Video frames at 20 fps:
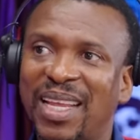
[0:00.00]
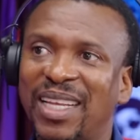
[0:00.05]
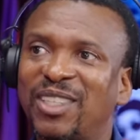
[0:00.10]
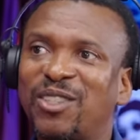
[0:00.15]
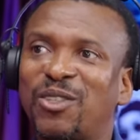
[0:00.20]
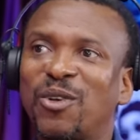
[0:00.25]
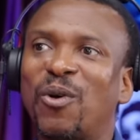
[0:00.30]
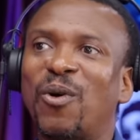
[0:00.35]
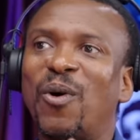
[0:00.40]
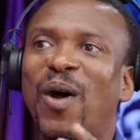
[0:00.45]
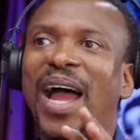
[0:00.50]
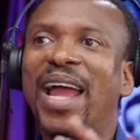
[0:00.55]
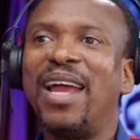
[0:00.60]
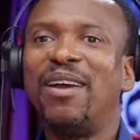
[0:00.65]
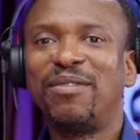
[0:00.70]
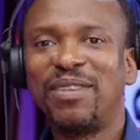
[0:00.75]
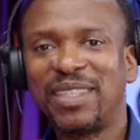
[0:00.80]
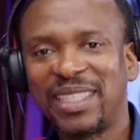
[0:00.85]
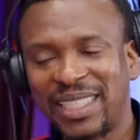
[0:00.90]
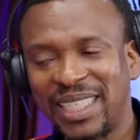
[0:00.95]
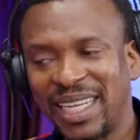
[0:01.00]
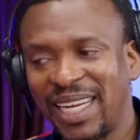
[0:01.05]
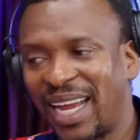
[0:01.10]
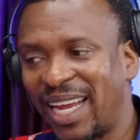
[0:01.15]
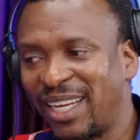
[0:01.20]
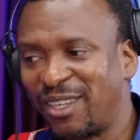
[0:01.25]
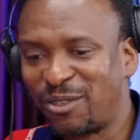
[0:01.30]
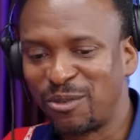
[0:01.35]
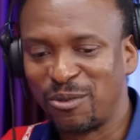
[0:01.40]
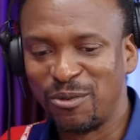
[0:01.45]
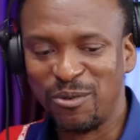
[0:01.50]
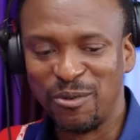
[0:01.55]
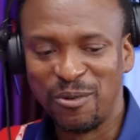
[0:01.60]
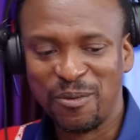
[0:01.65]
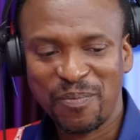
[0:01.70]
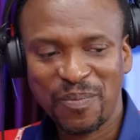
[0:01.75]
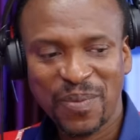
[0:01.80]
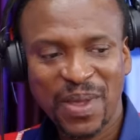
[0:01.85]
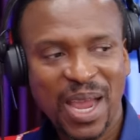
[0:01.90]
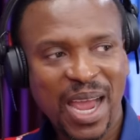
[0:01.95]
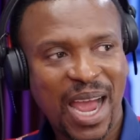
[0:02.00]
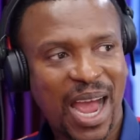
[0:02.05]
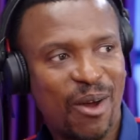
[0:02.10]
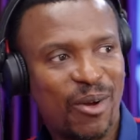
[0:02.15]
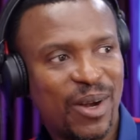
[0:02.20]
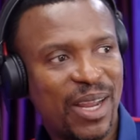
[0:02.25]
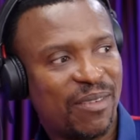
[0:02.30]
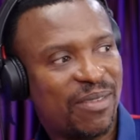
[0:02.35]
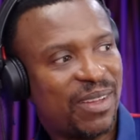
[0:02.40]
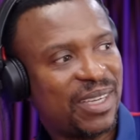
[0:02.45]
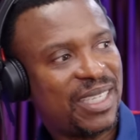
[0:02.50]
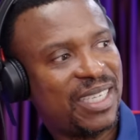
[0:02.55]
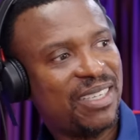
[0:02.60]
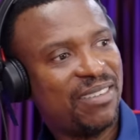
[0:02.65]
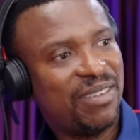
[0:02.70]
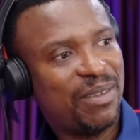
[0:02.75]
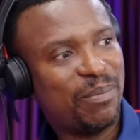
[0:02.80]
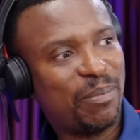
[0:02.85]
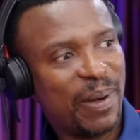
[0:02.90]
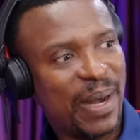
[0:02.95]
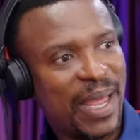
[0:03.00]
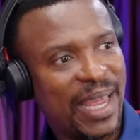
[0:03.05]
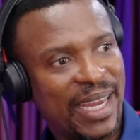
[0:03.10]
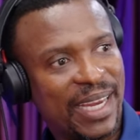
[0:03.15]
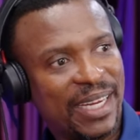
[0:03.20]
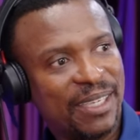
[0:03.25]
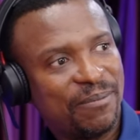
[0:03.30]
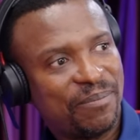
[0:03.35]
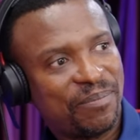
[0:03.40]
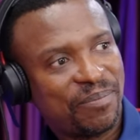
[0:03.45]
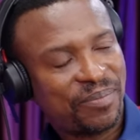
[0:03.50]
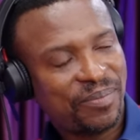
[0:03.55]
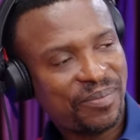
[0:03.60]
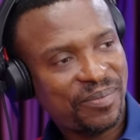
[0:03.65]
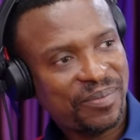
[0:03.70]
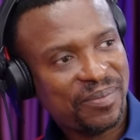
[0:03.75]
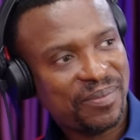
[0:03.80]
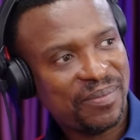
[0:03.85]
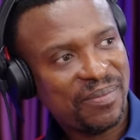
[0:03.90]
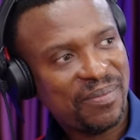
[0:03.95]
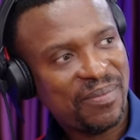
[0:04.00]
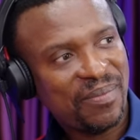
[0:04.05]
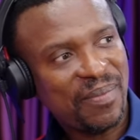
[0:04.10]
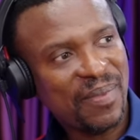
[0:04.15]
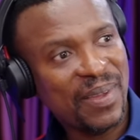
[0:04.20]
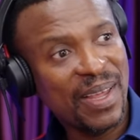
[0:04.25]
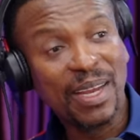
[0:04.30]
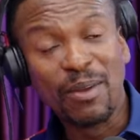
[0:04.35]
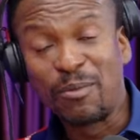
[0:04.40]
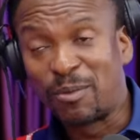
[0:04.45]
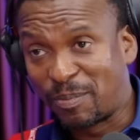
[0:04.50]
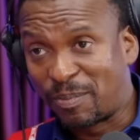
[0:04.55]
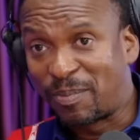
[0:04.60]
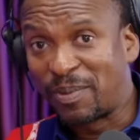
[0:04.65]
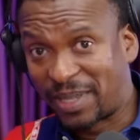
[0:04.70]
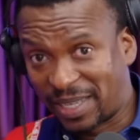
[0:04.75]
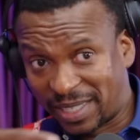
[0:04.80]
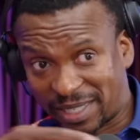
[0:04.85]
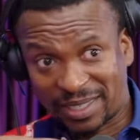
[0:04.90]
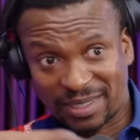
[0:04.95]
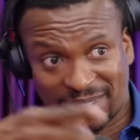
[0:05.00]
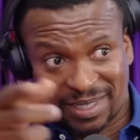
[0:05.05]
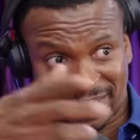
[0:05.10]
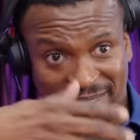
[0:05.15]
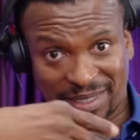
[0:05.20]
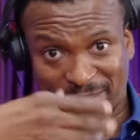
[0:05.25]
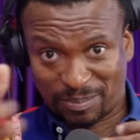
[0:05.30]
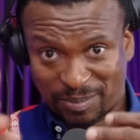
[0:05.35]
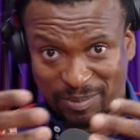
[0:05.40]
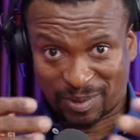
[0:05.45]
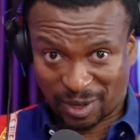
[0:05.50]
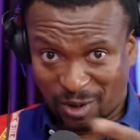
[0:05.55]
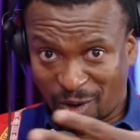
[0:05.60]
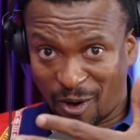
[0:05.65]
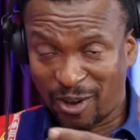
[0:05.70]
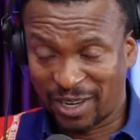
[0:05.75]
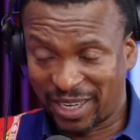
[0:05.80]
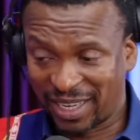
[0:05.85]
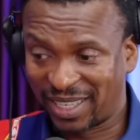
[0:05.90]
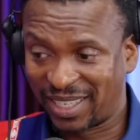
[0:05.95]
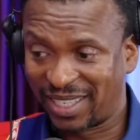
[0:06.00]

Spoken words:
So I have this thing I do. I would have the TV playing. If this recording.